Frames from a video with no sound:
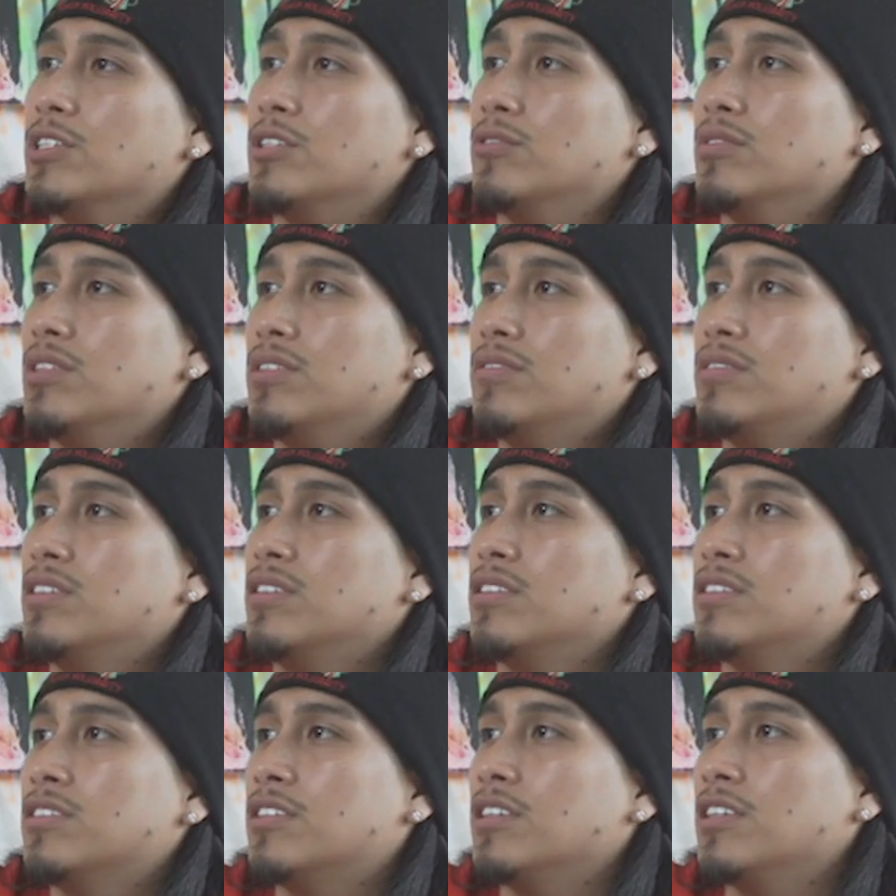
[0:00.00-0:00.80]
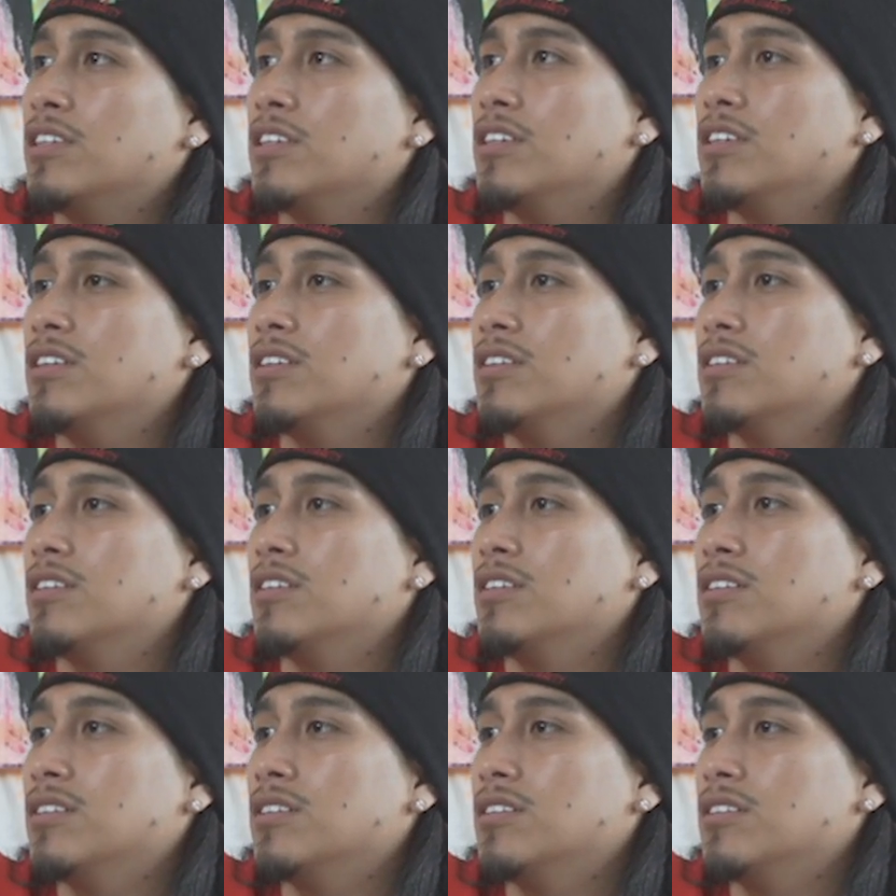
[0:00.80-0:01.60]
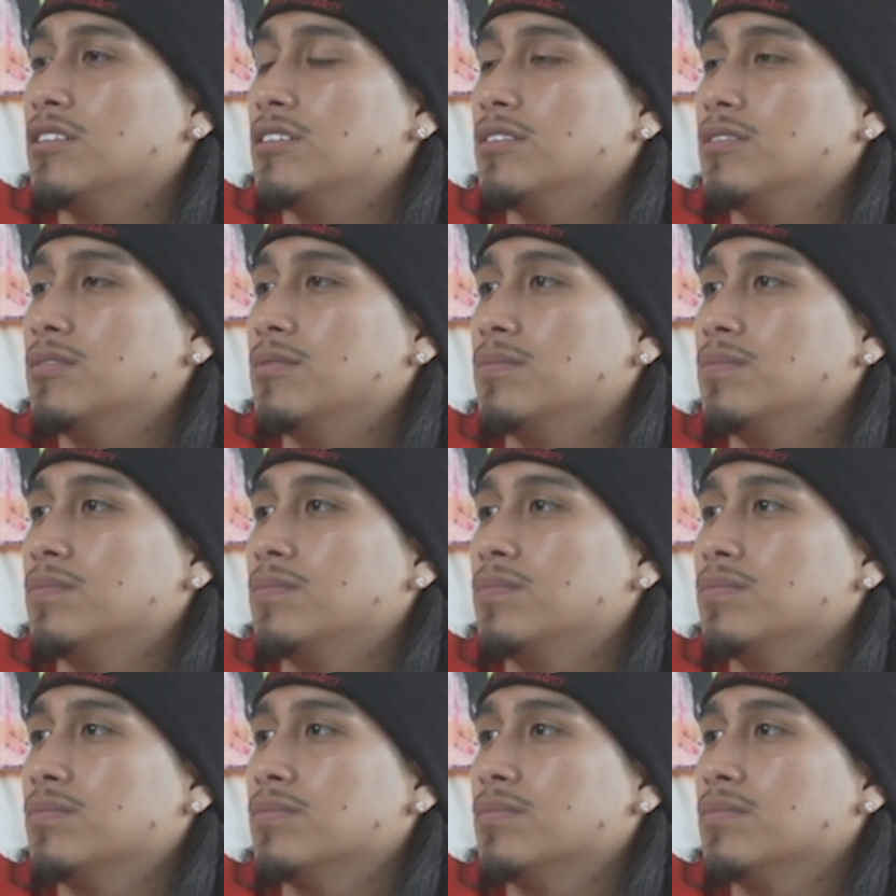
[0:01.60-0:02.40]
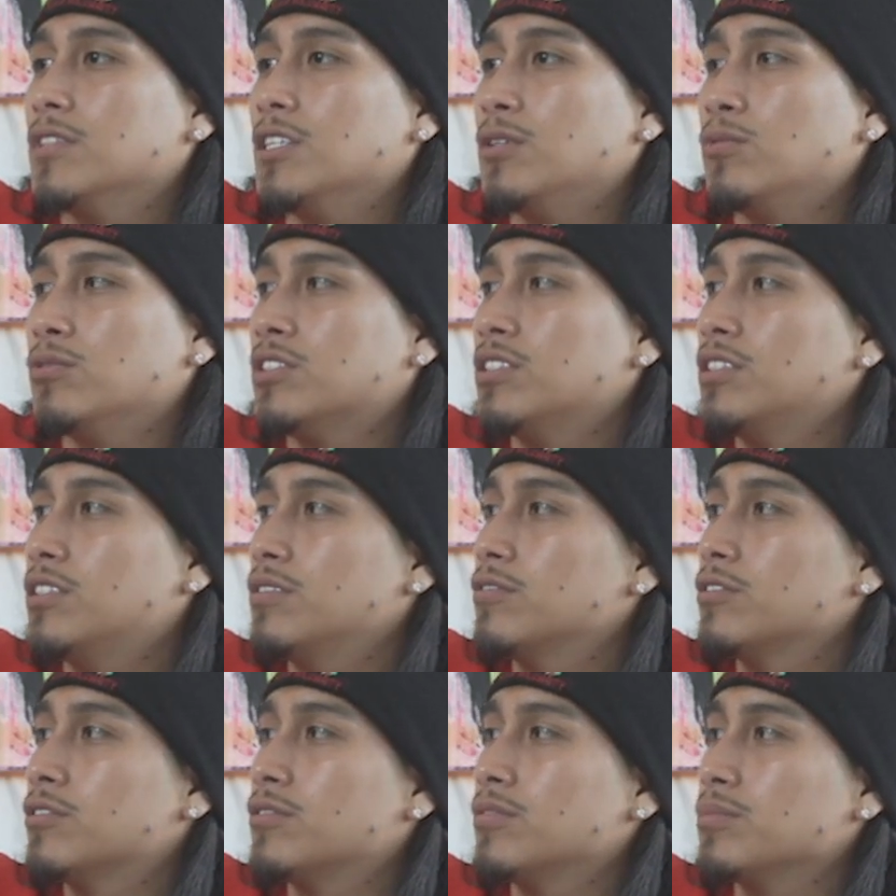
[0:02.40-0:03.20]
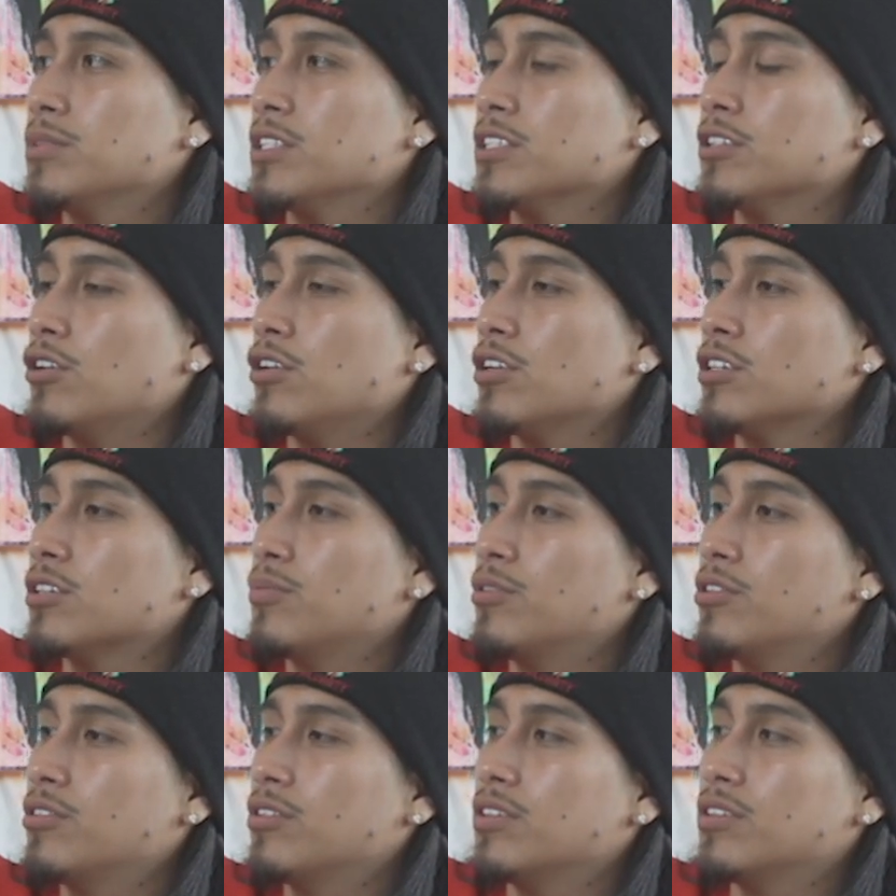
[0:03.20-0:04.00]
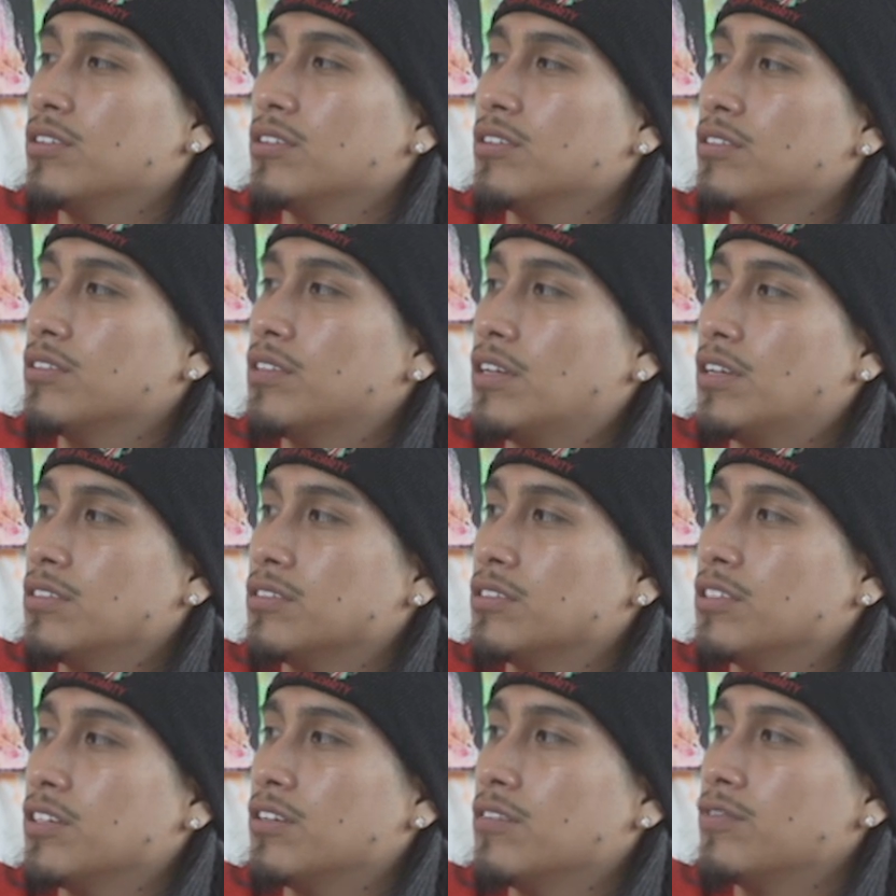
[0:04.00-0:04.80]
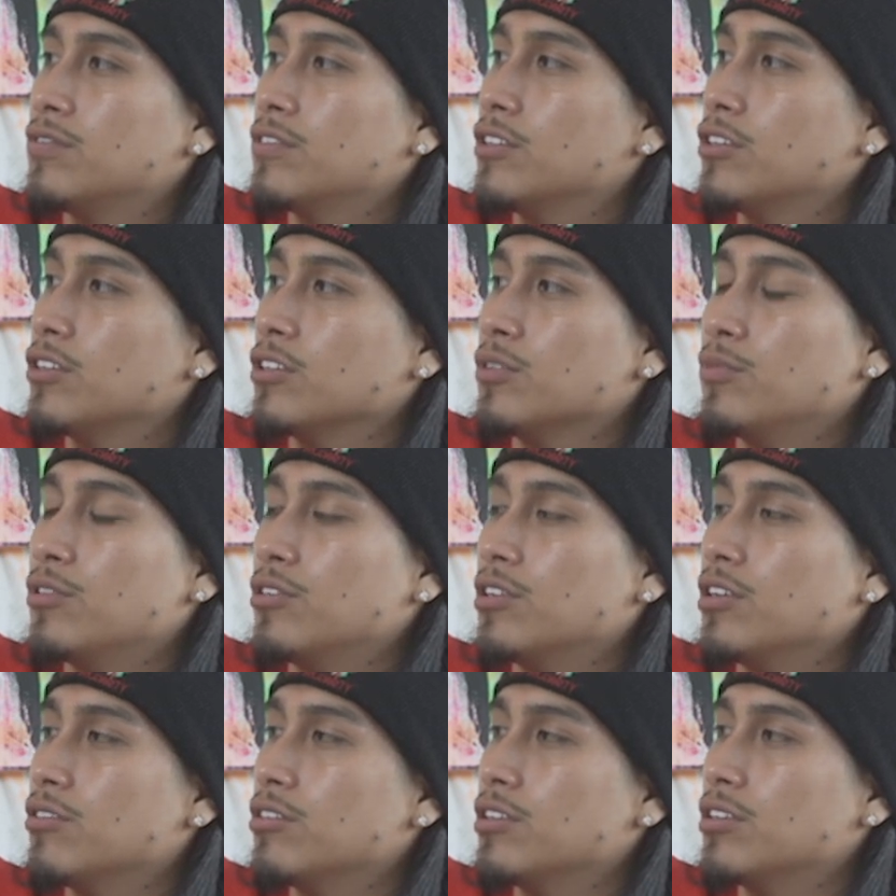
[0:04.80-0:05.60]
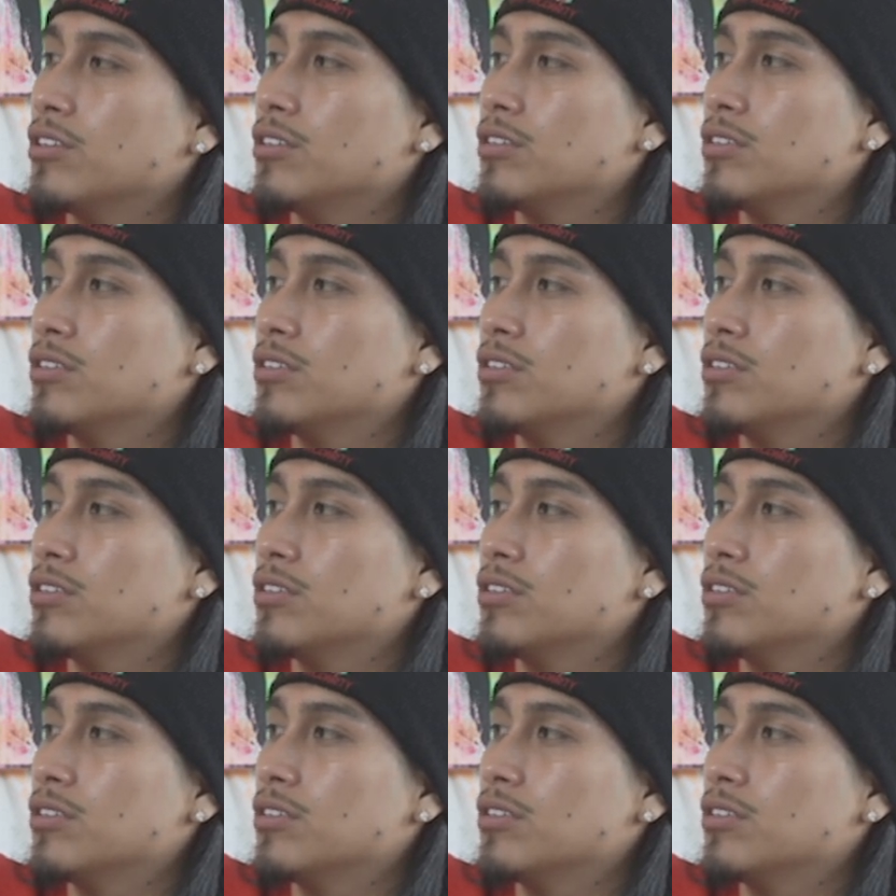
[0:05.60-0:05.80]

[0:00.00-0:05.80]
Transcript: you live in the city, um, what's the difference from like the art community in S F and art community out here